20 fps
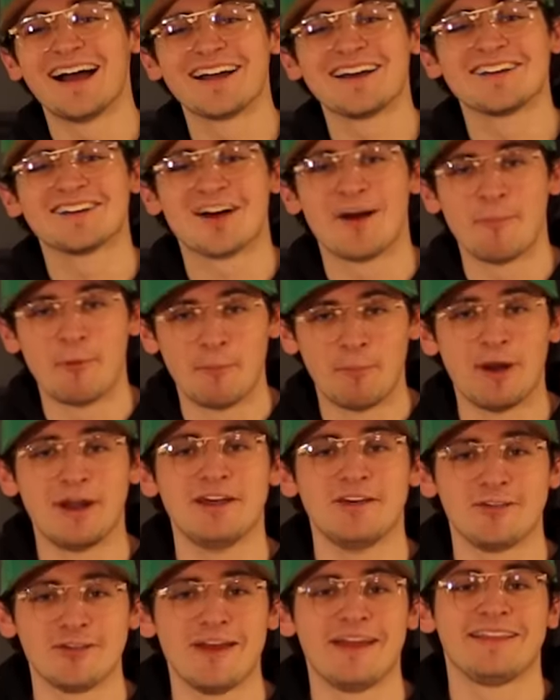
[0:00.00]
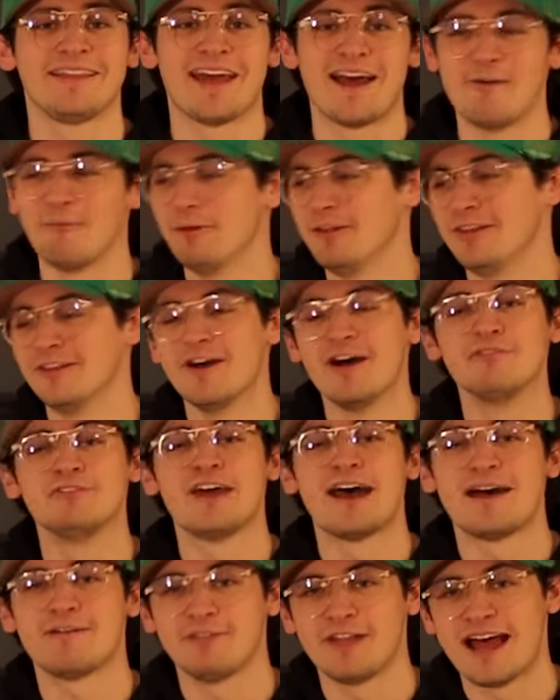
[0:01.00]
I got a couple buddies like that. We love
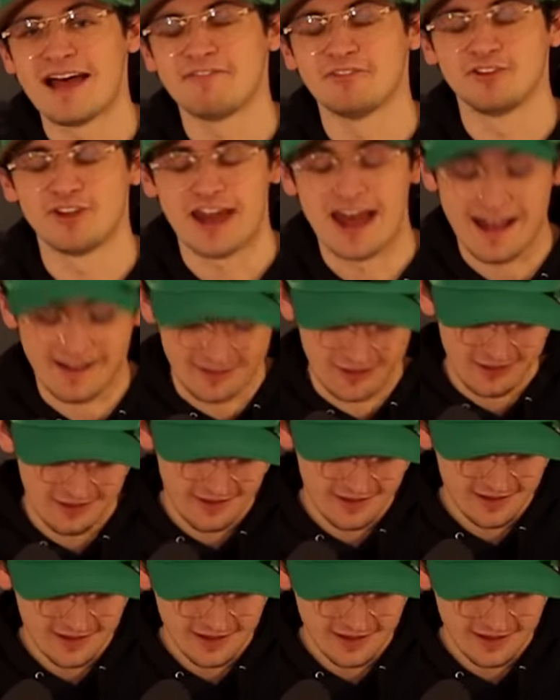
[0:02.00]
to have laugh attacks.